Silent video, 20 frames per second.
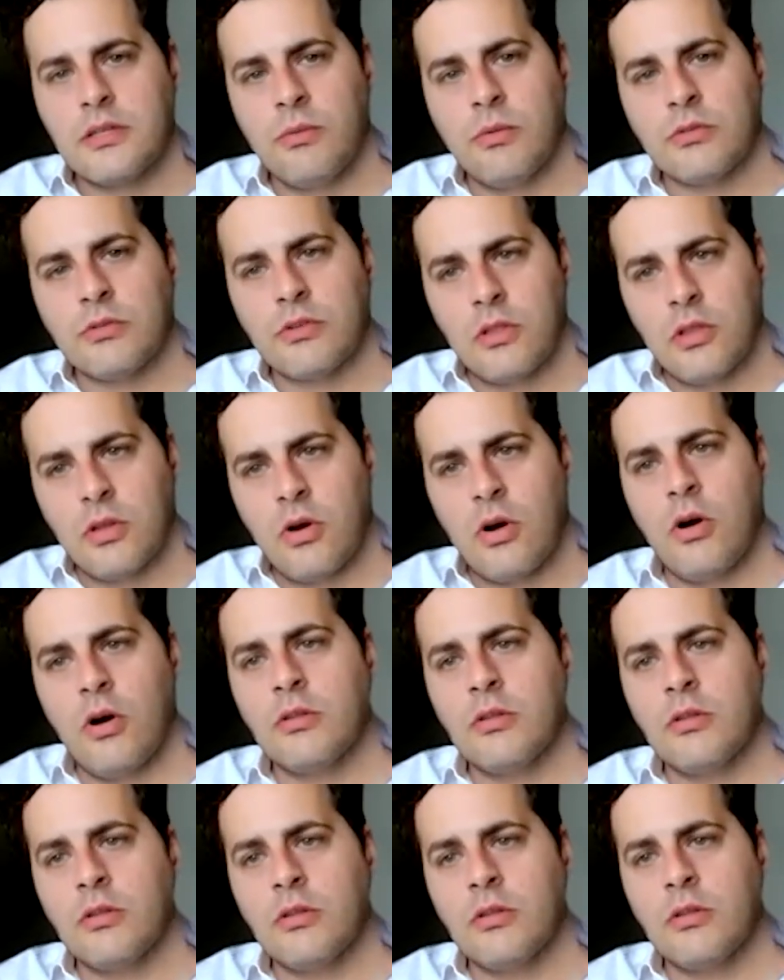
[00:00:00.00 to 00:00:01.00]
It was a
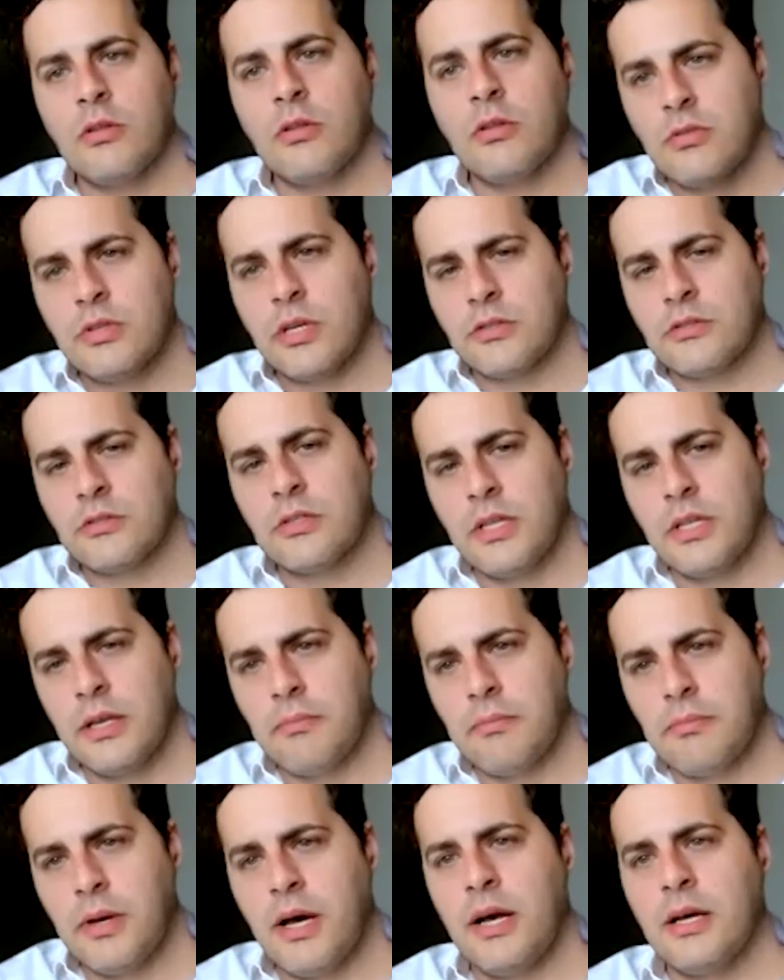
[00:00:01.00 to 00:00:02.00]
law that was in
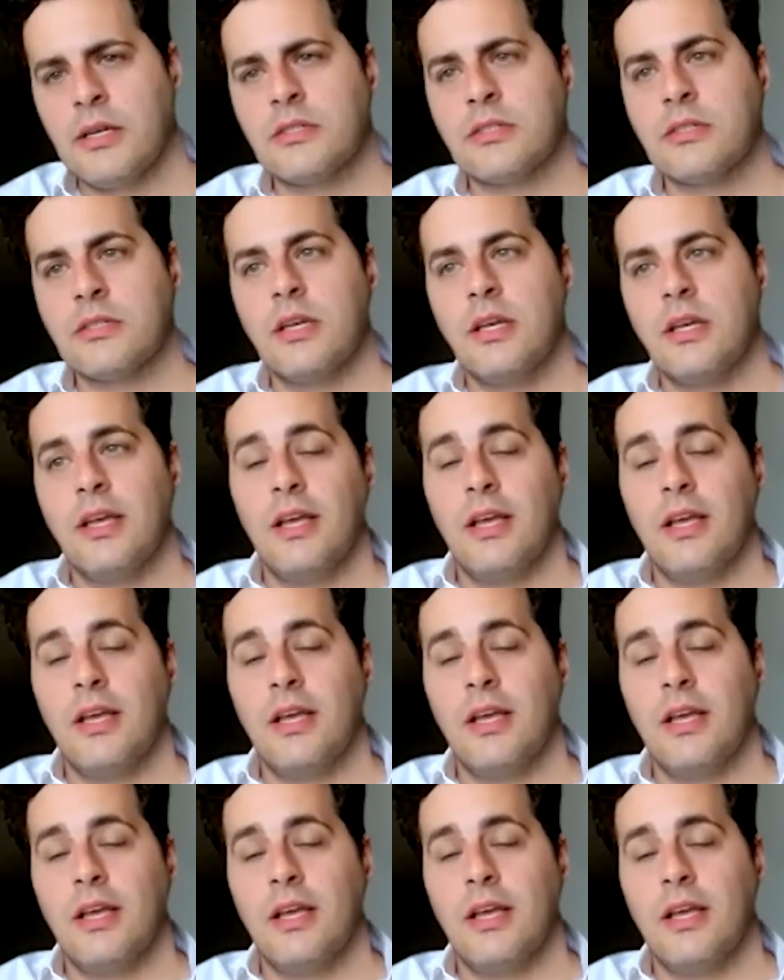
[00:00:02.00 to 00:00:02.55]
2008 passed.